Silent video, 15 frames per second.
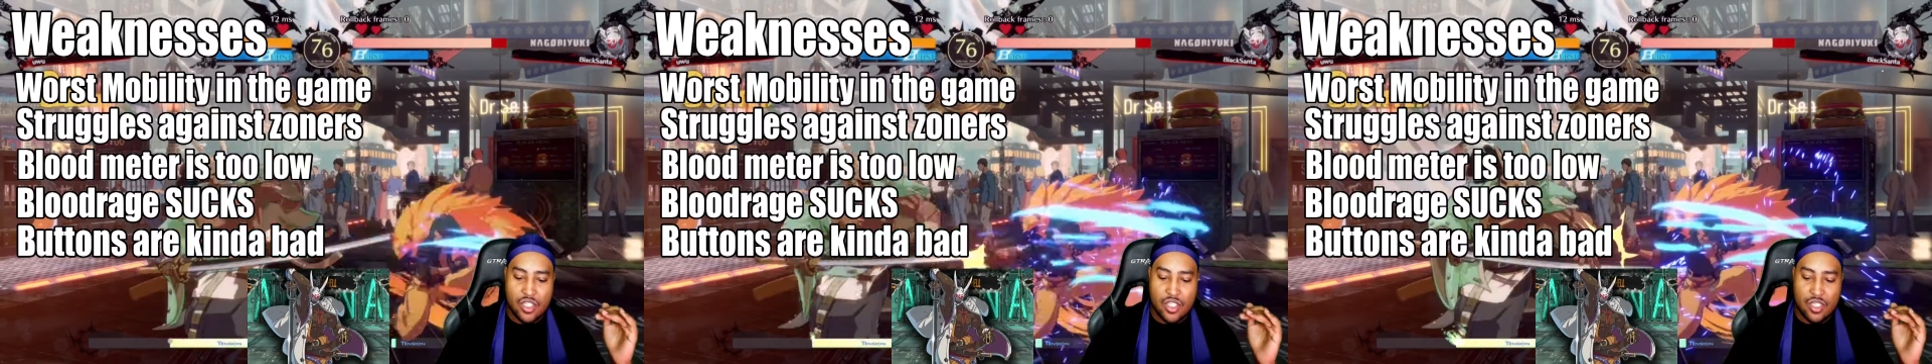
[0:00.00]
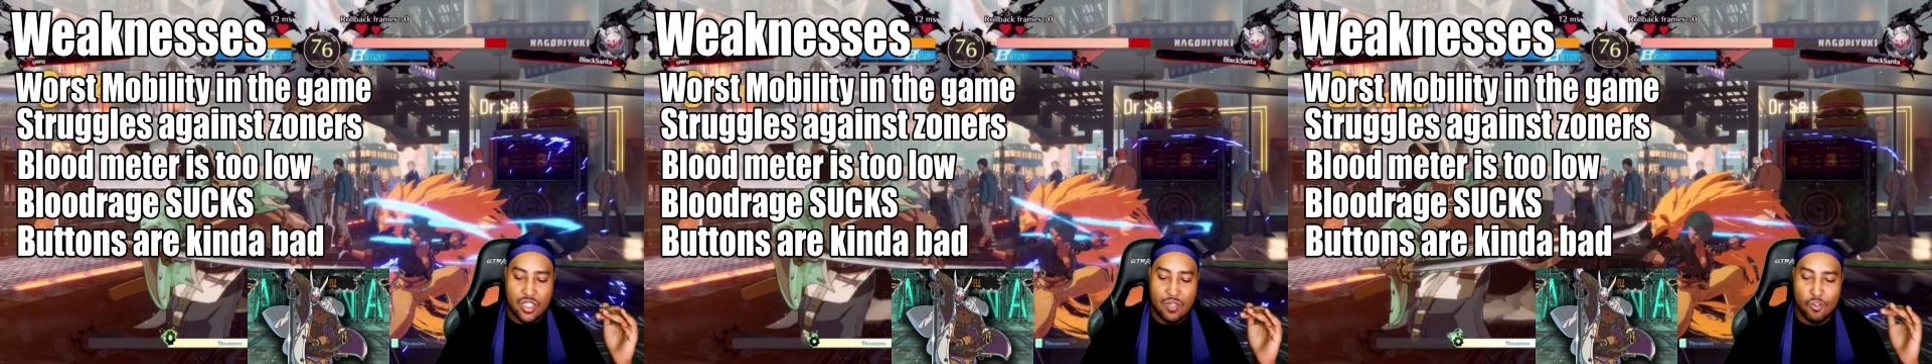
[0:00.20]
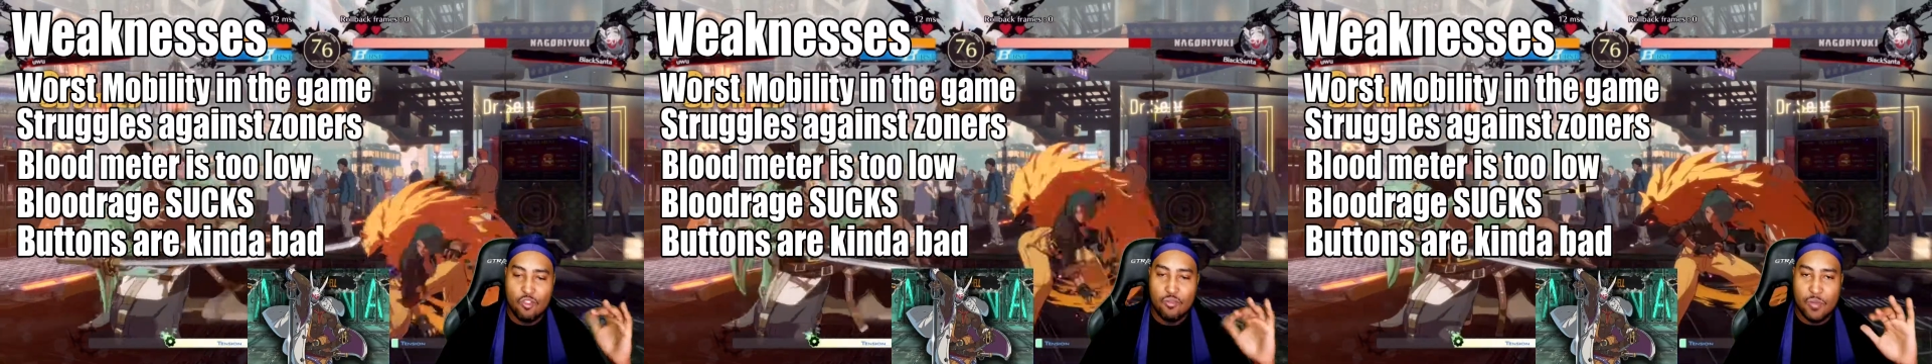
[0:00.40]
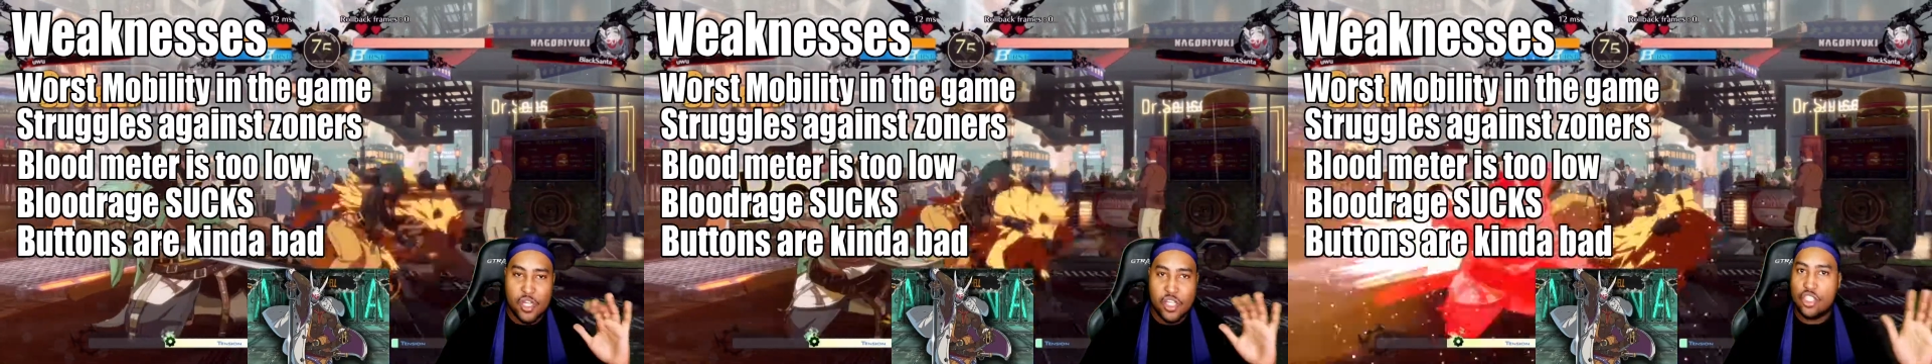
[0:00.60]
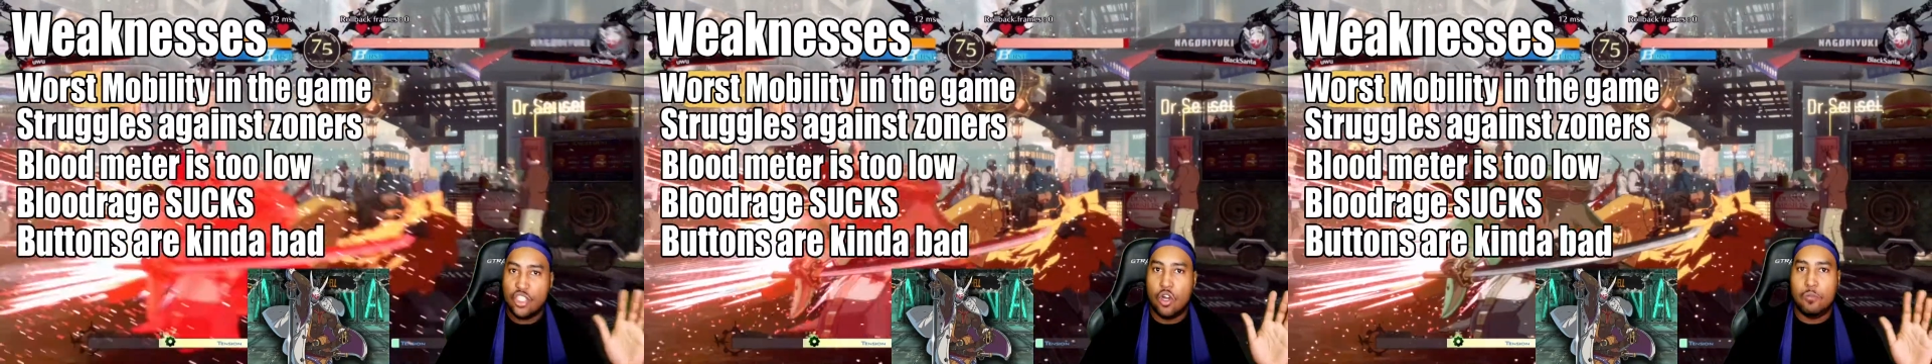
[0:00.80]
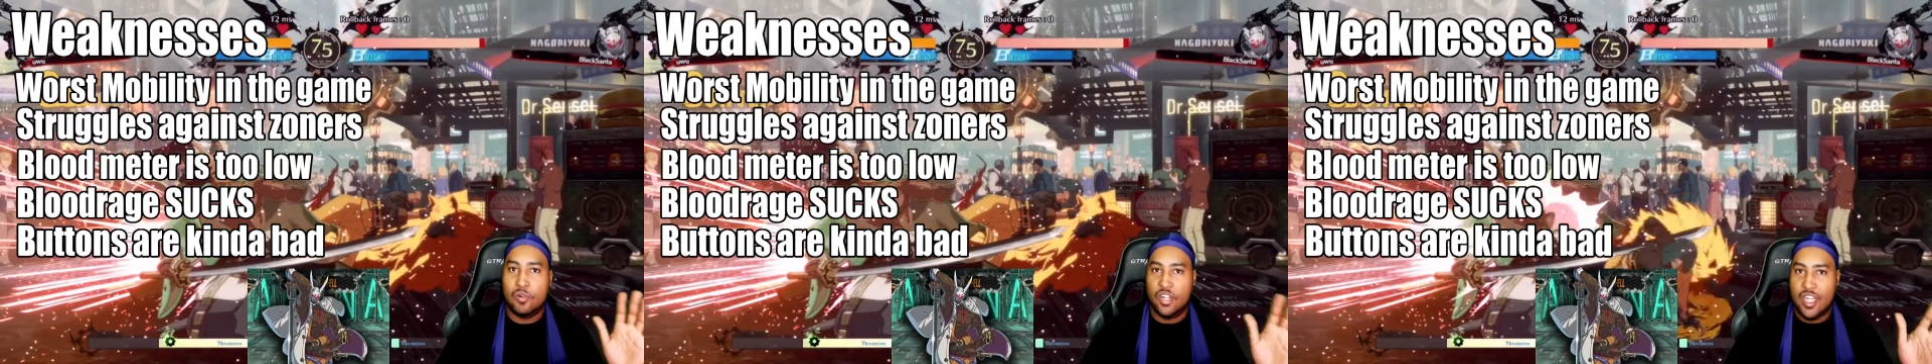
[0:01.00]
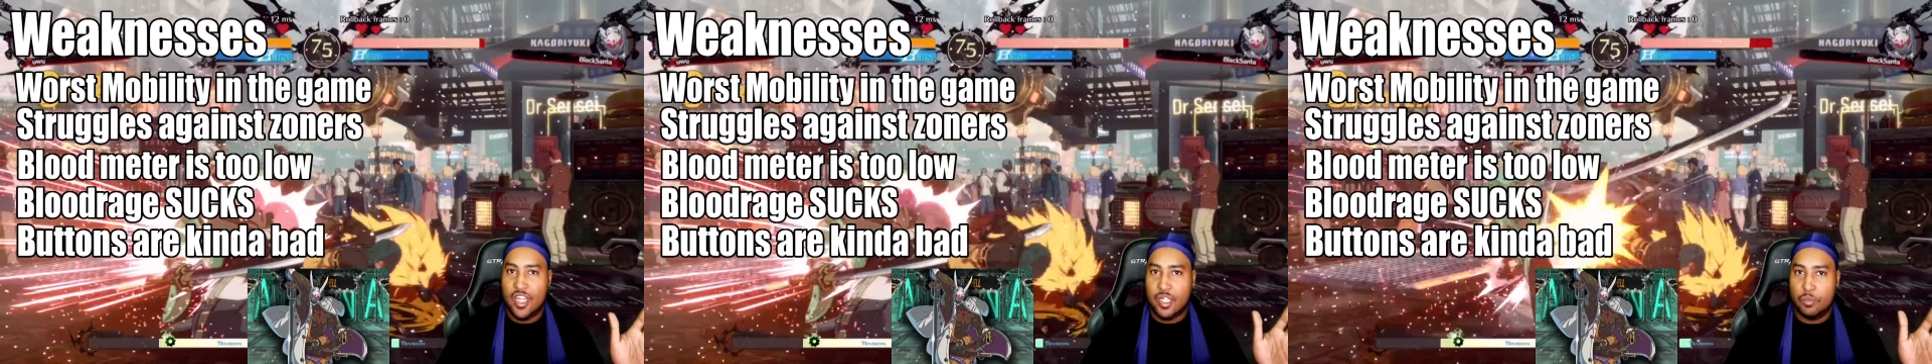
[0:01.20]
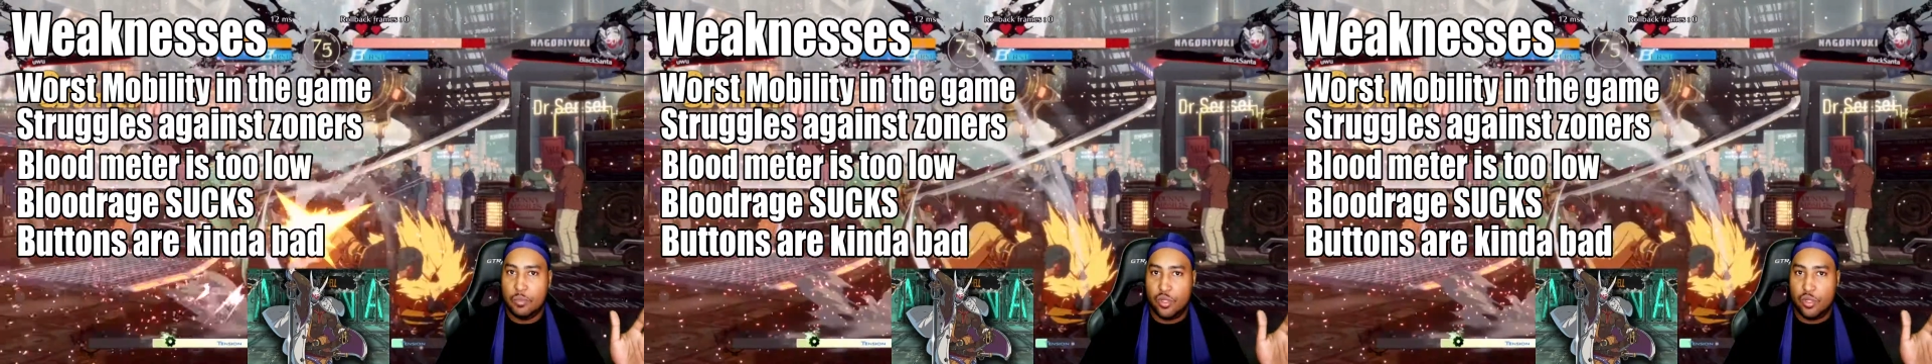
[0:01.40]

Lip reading: movement is so predictable